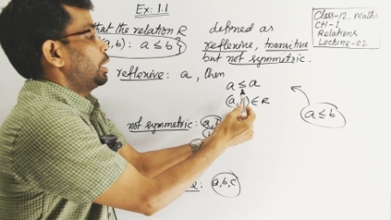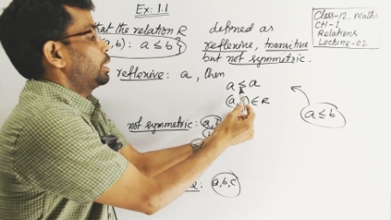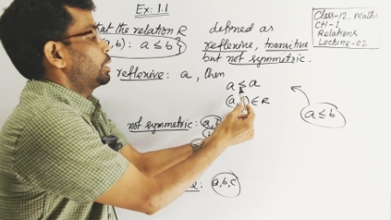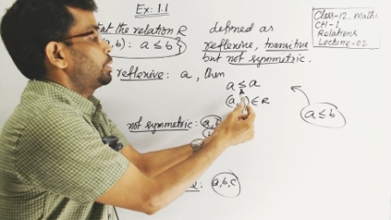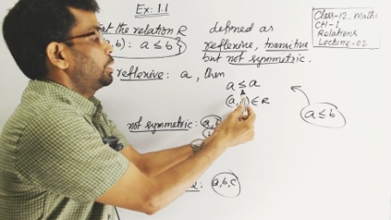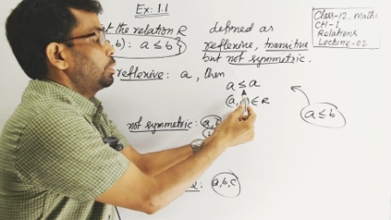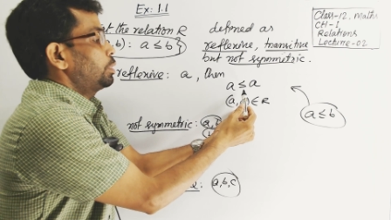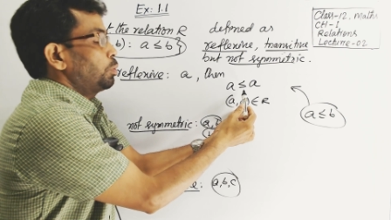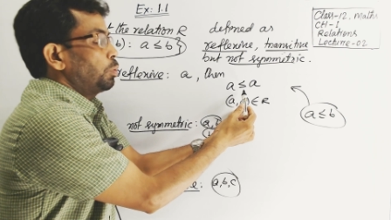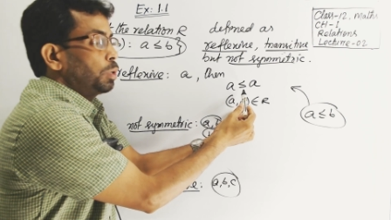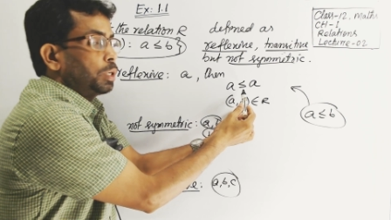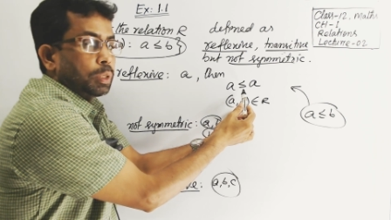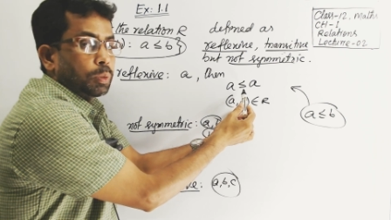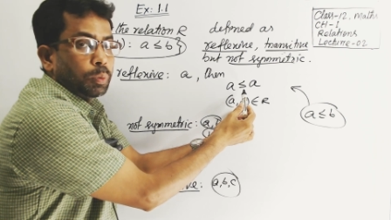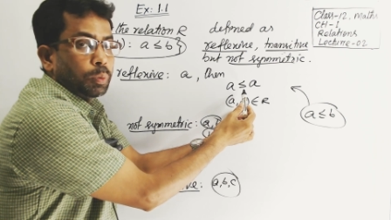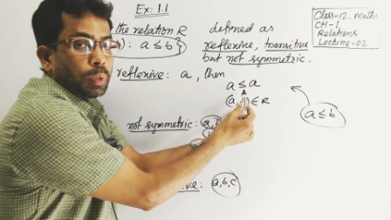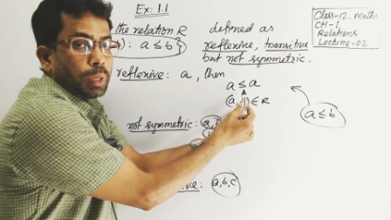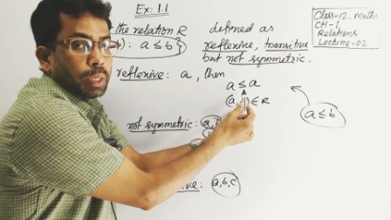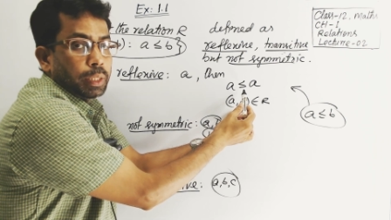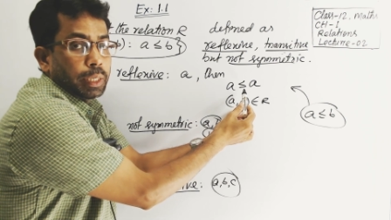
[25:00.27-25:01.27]
than or
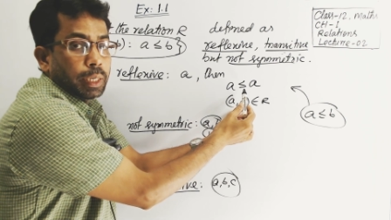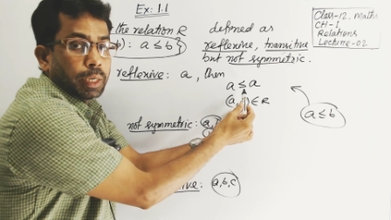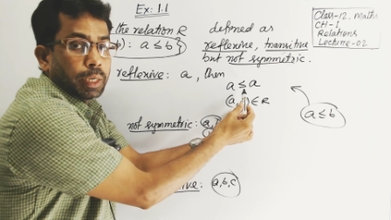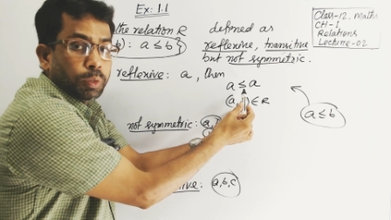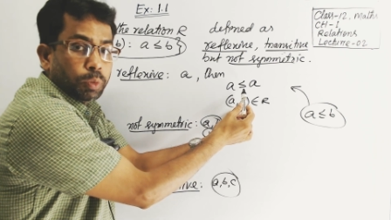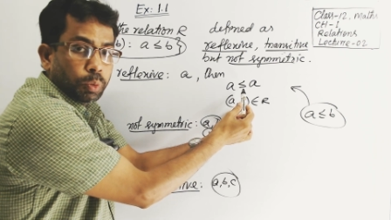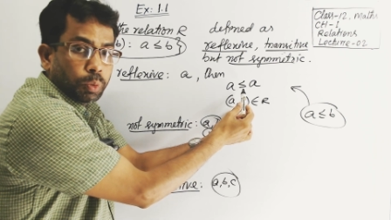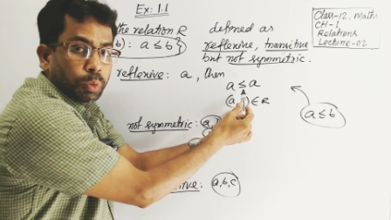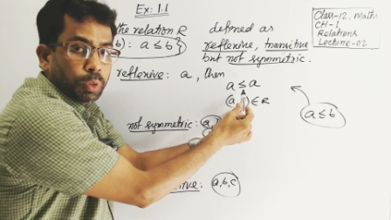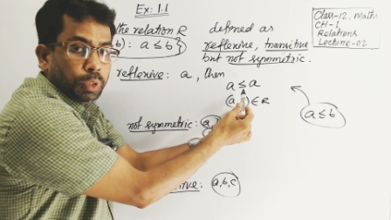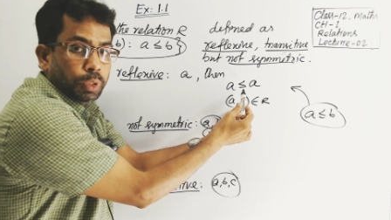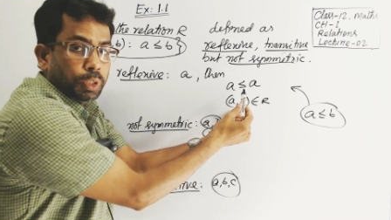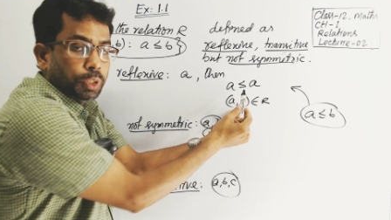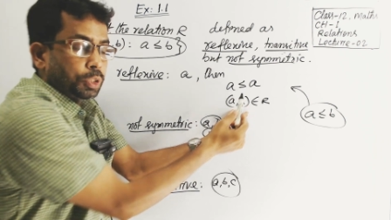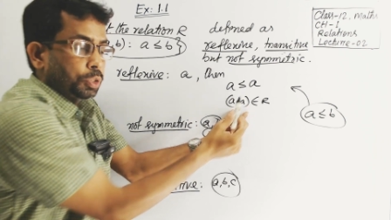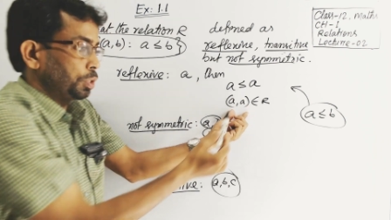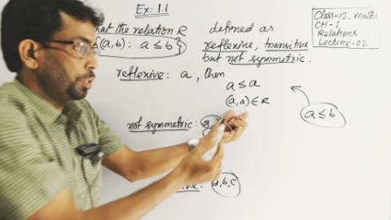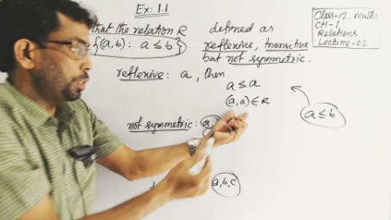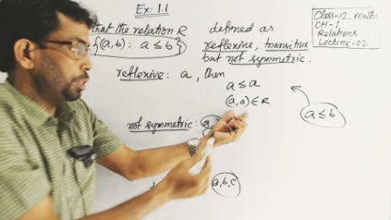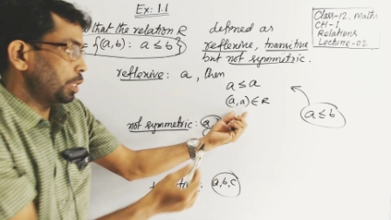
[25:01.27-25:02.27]
equal, there are two conditions.